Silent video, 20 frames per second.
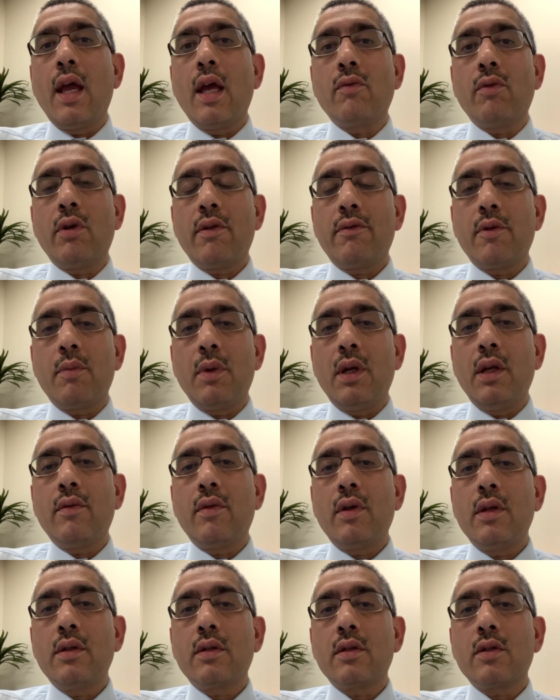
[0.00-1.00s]
And one of the main
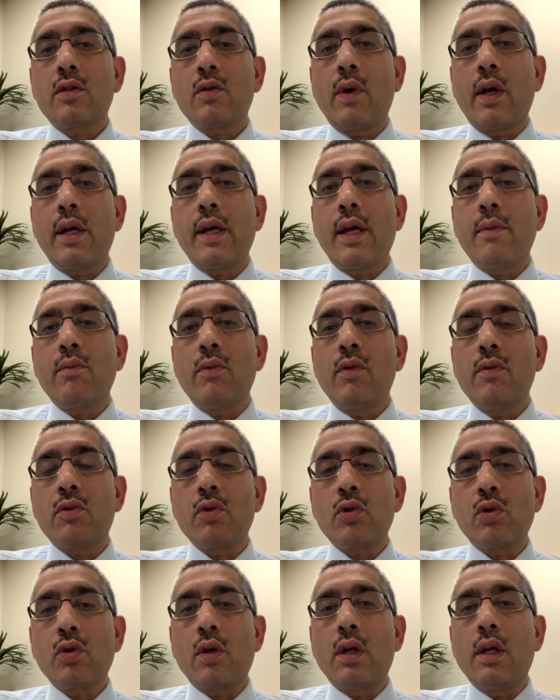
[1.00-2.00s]
reasons why I moved
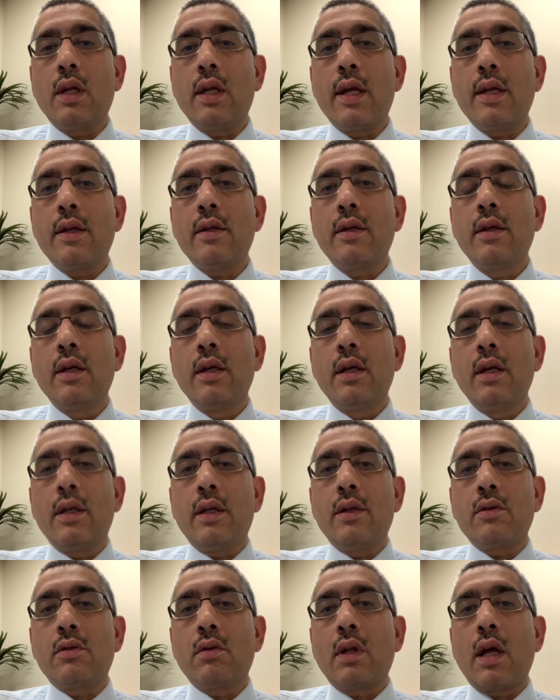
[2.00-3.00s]
to Sugarland
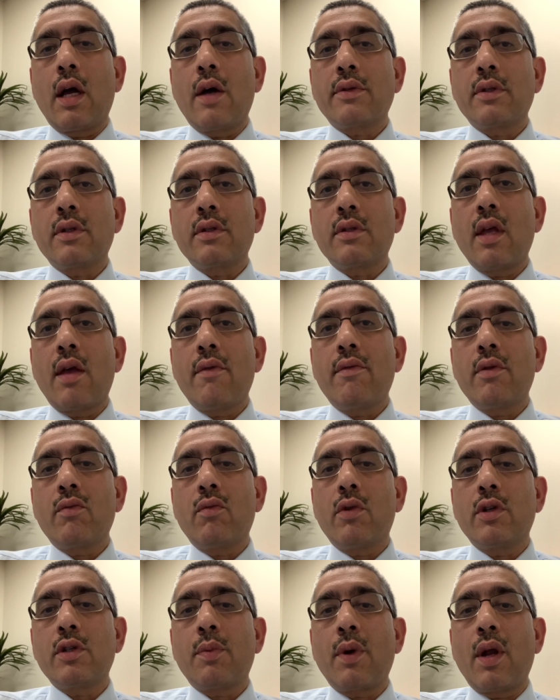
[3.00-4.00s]
in
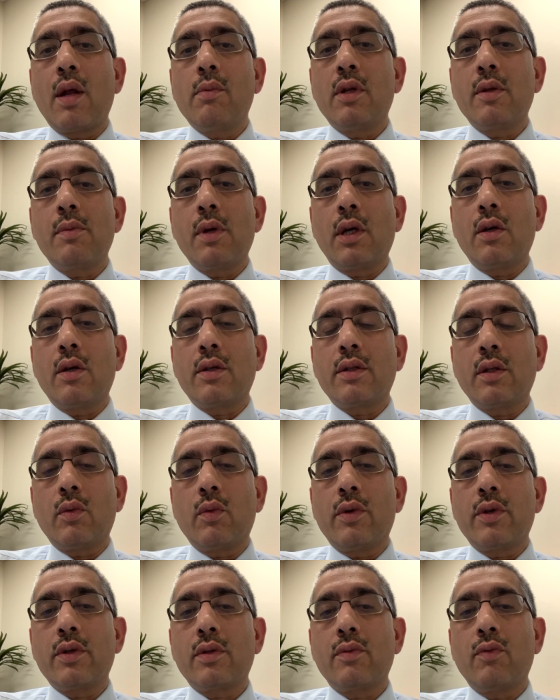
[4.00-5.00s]
2007 was primarily because
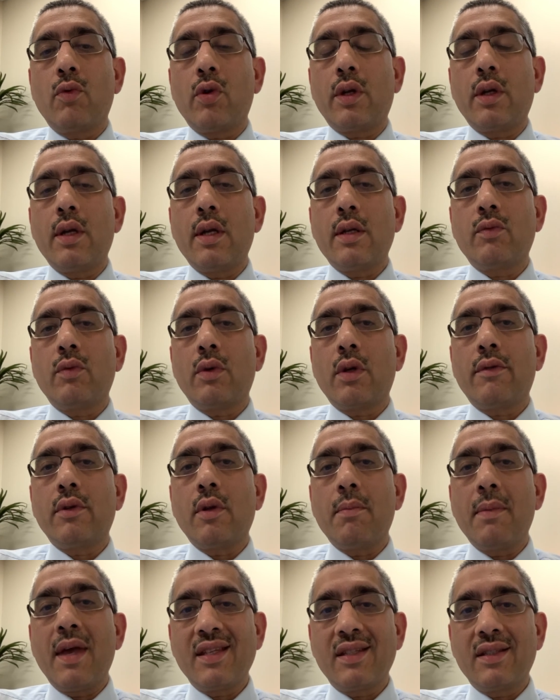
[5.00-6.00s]
it was voted as one of
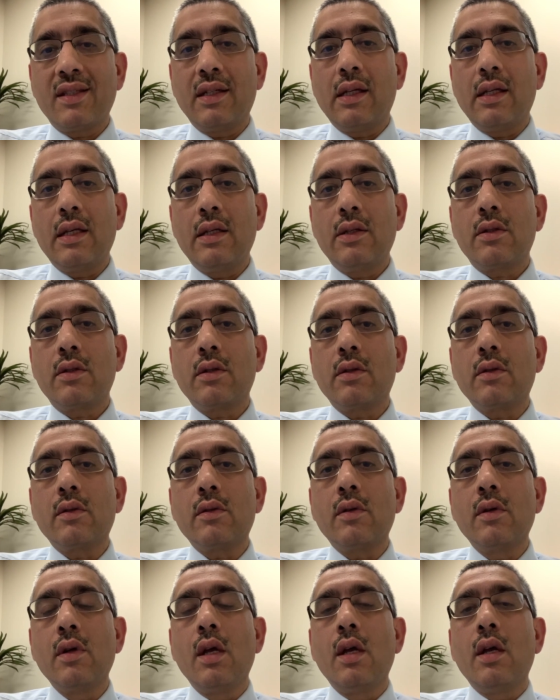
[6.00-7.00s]
the best cities
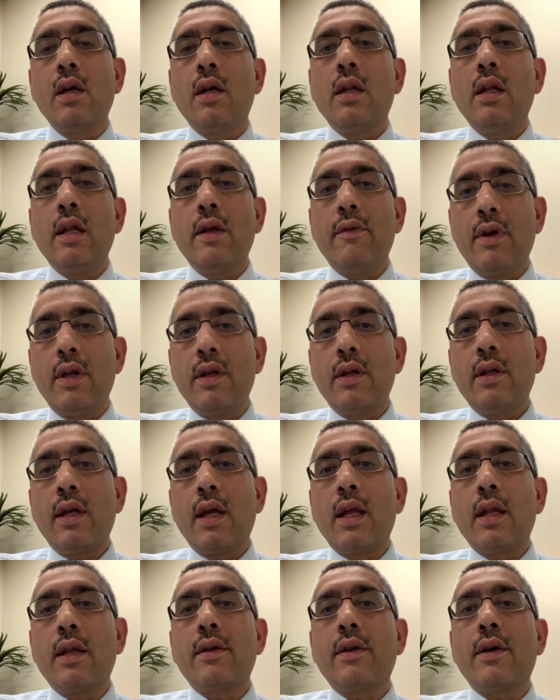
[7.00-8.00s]
to live in
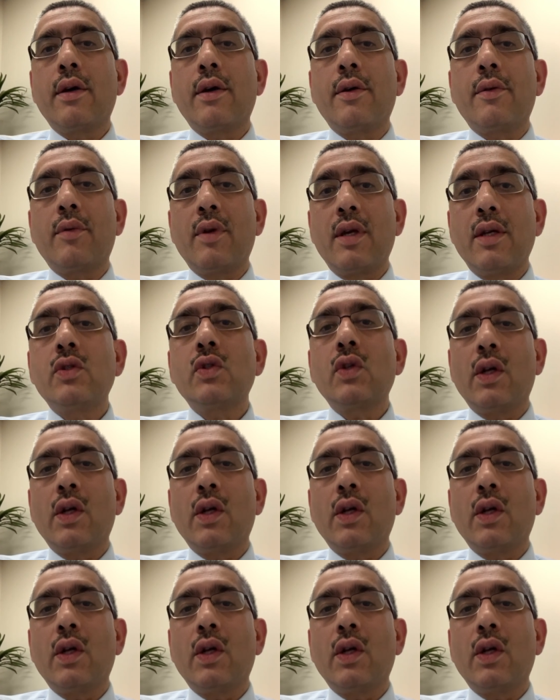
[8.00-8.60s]
and raise